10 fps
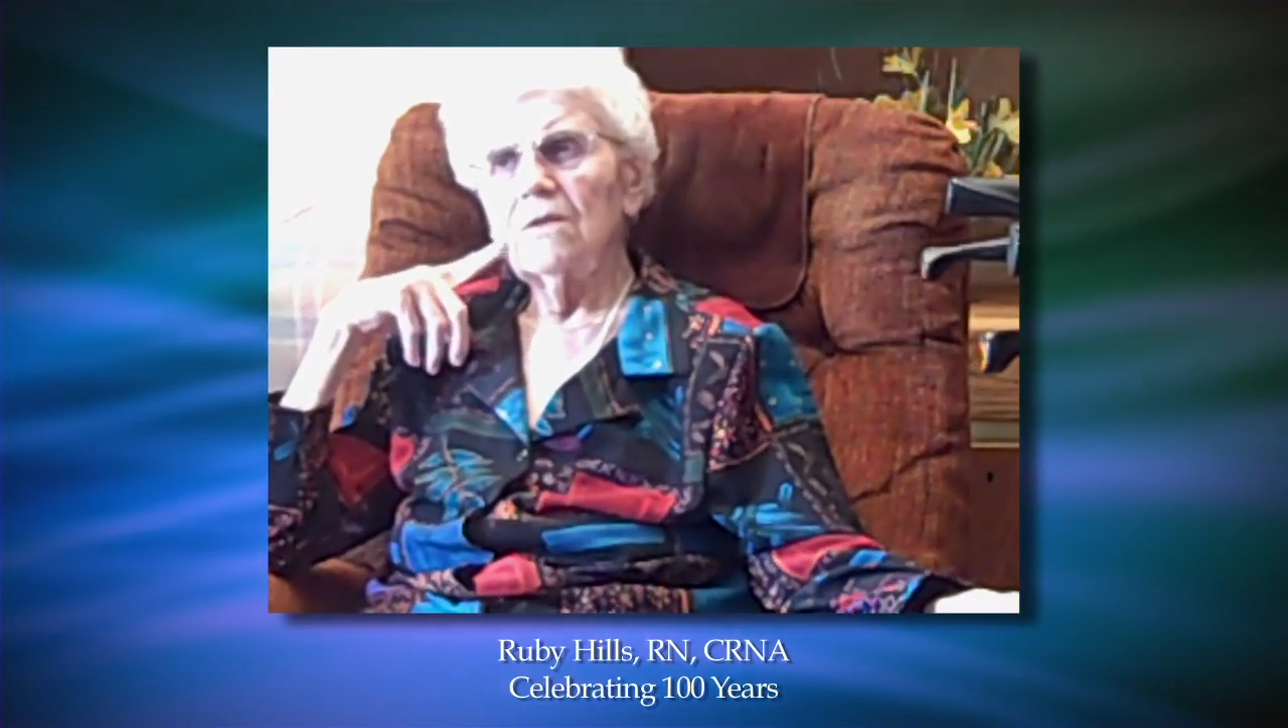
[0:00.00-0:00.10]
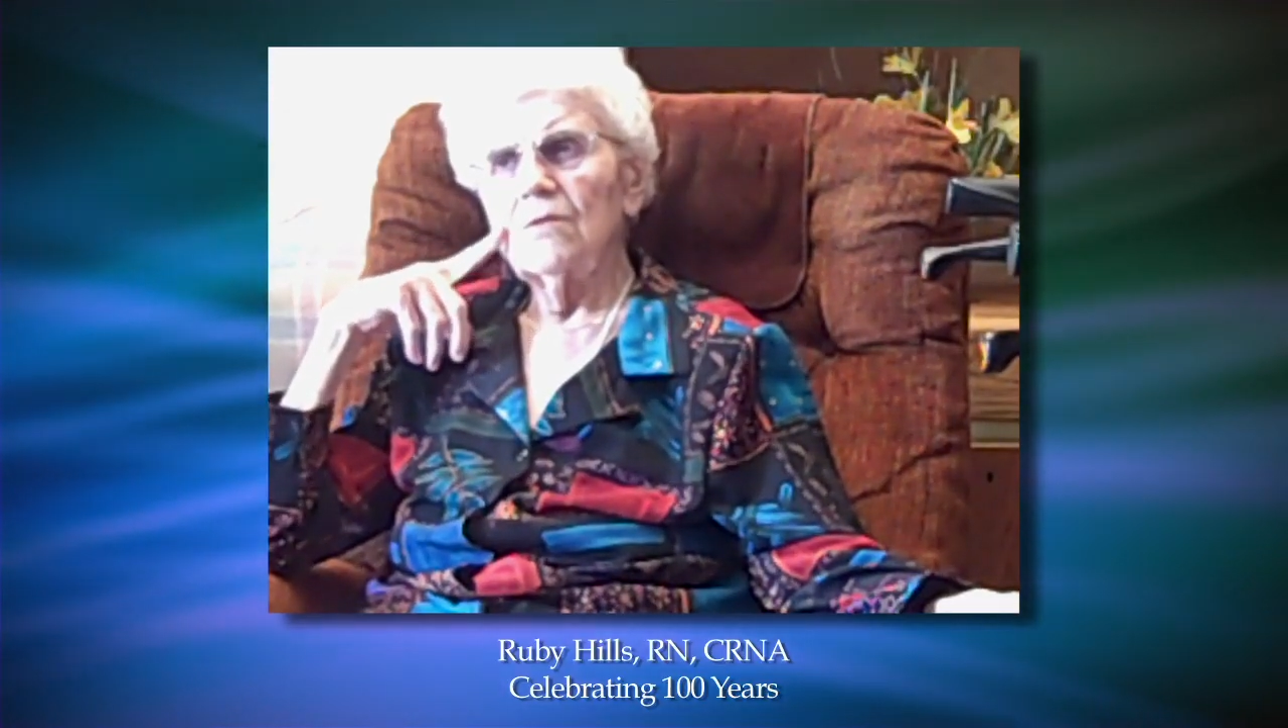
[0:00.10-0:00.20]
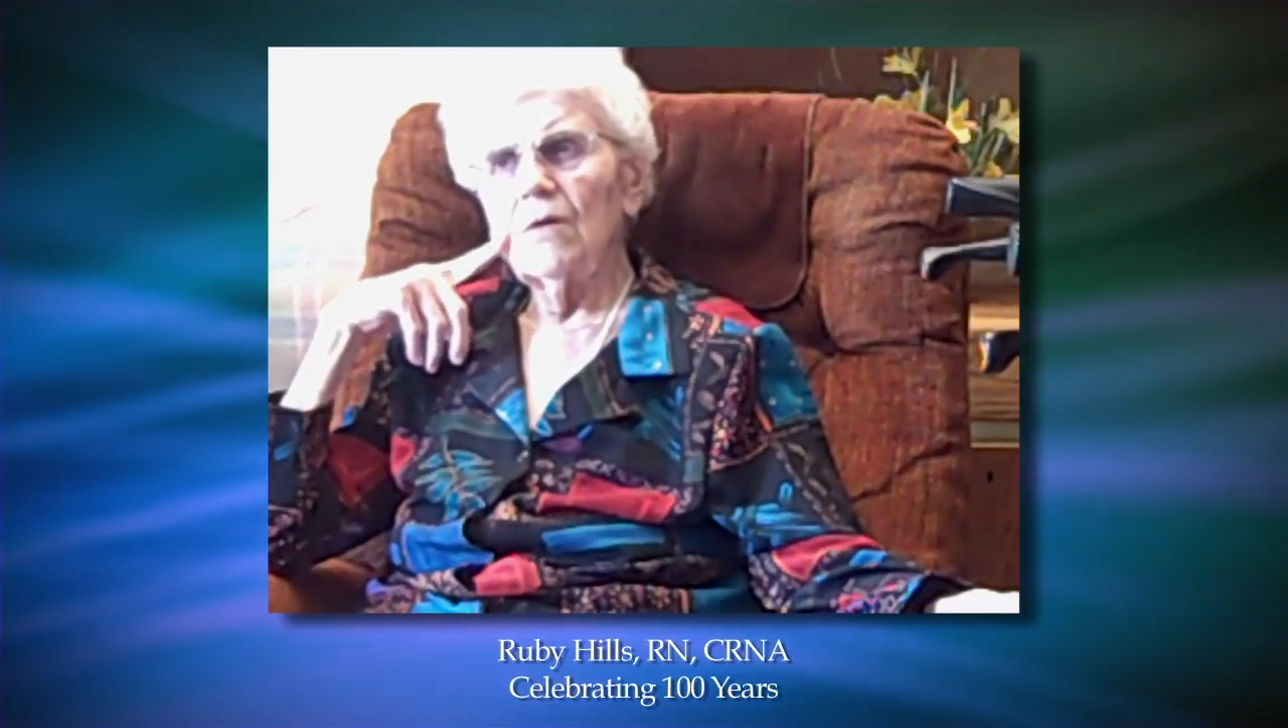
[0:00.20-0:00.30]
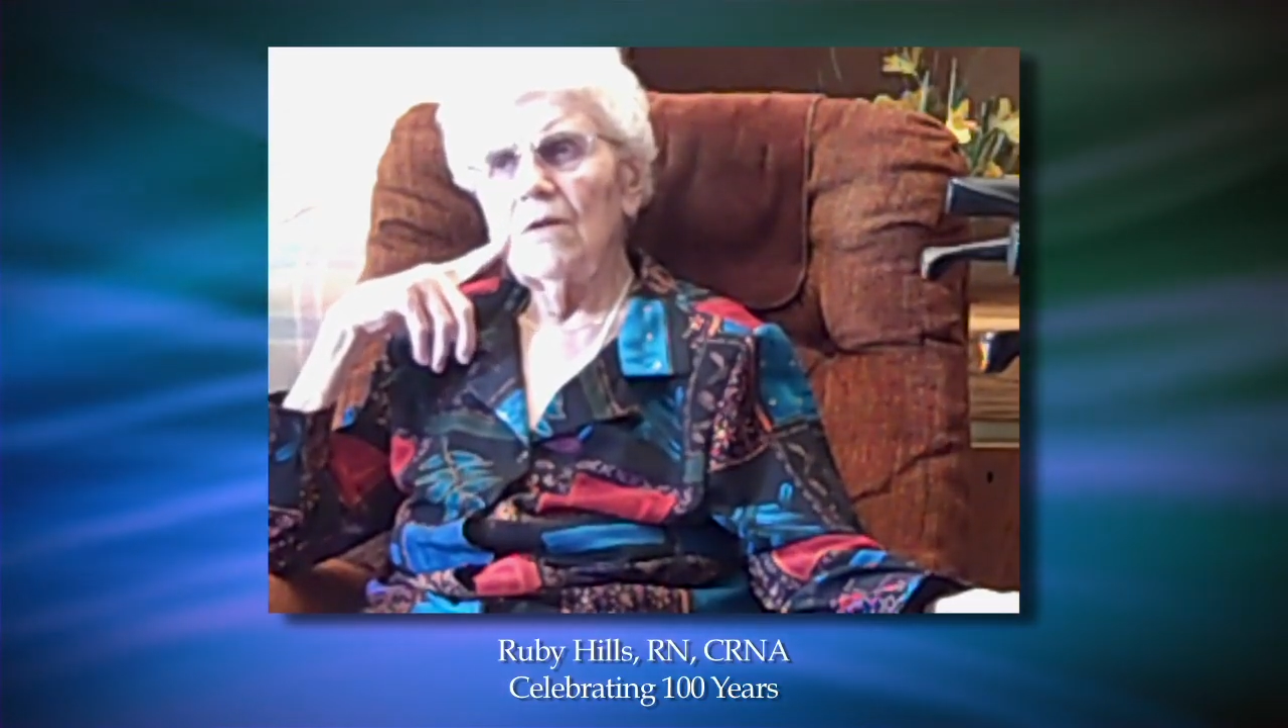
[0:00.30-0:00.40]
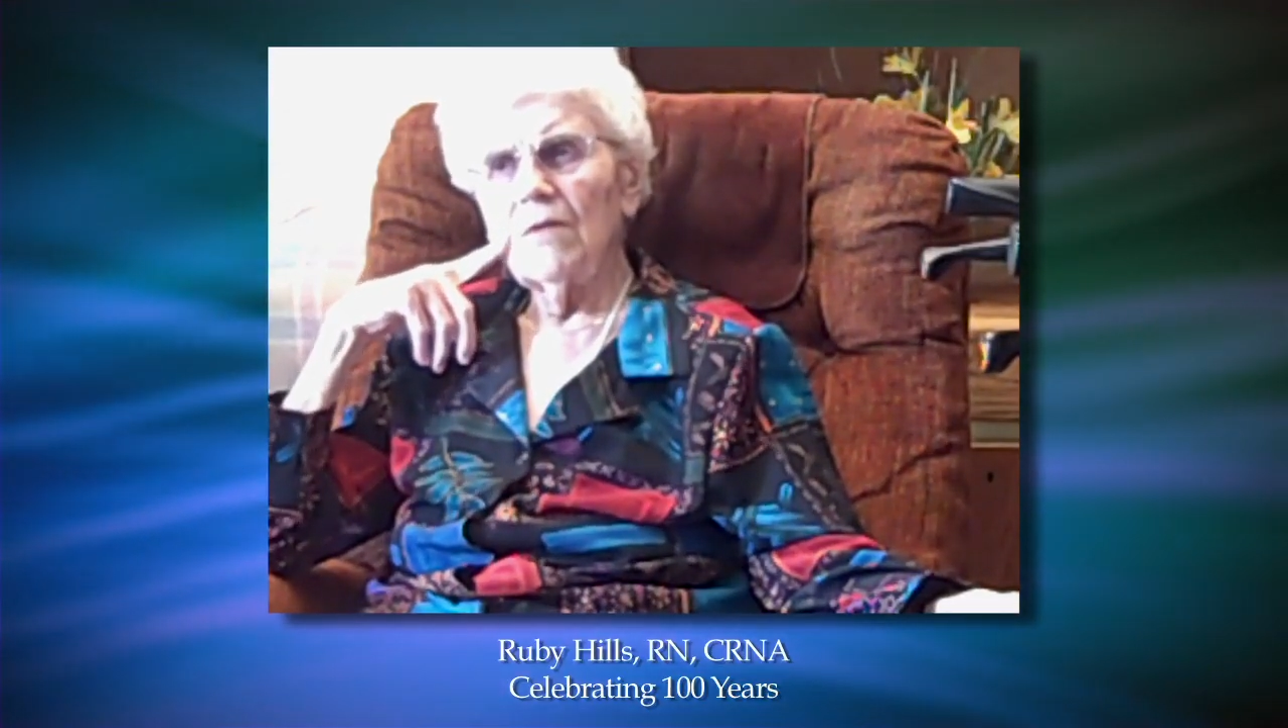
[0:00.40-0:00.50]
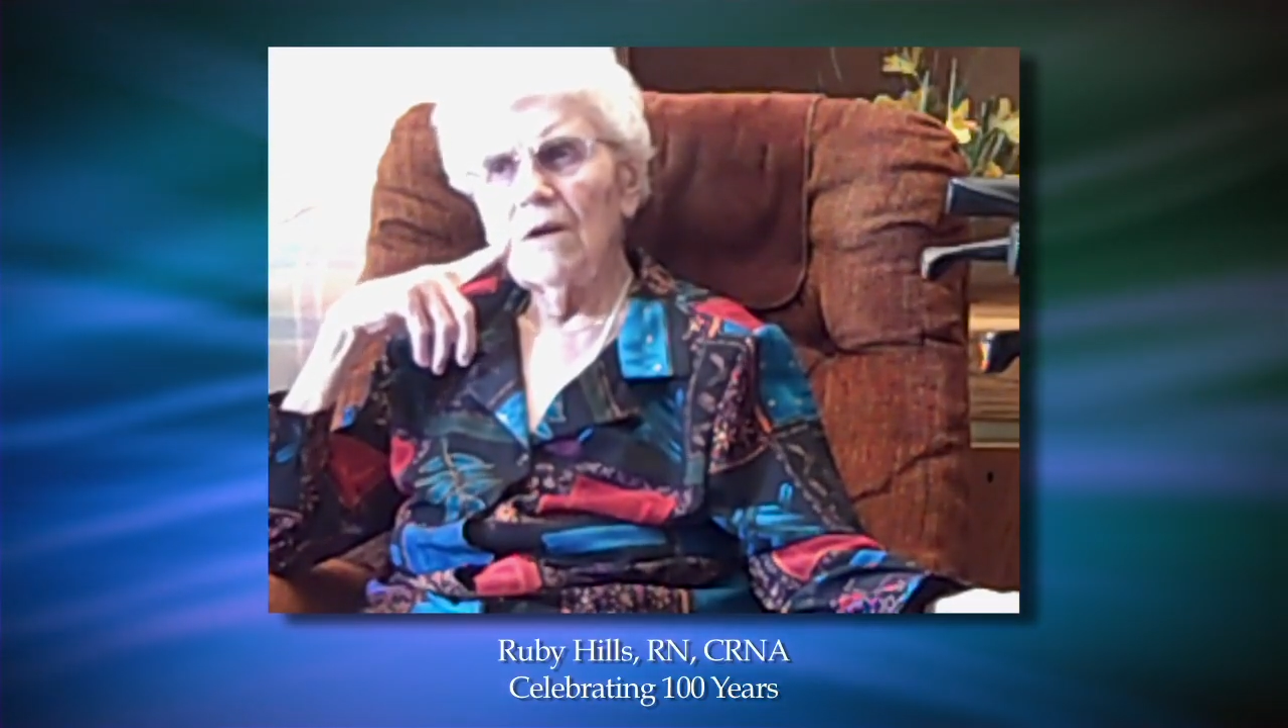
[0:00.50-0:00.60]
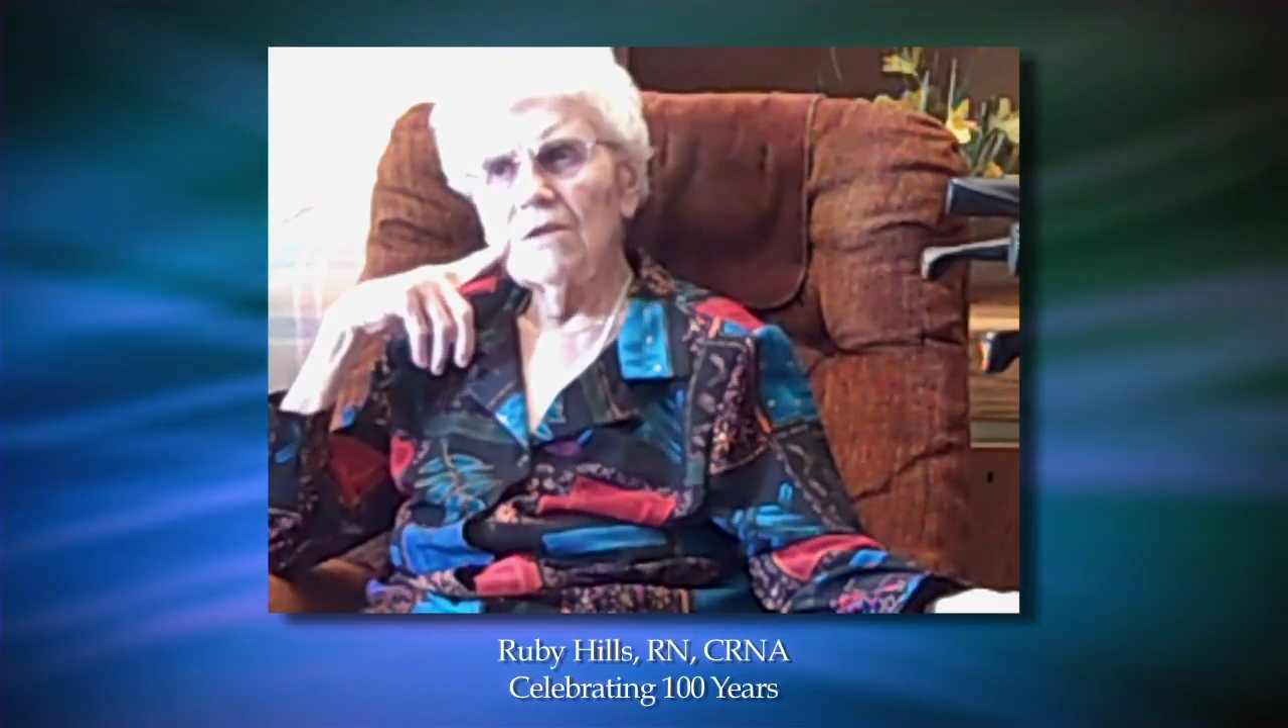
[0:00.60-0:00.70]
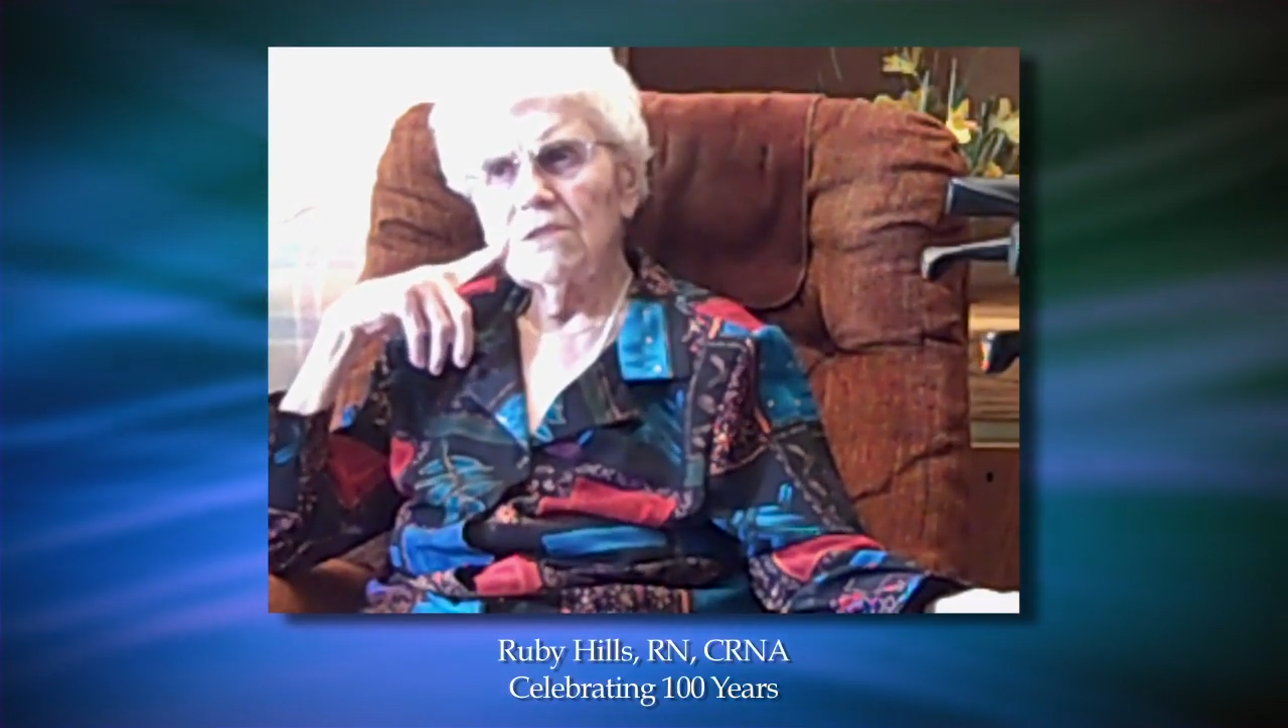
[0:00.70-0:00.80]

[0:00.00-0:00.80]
12-hour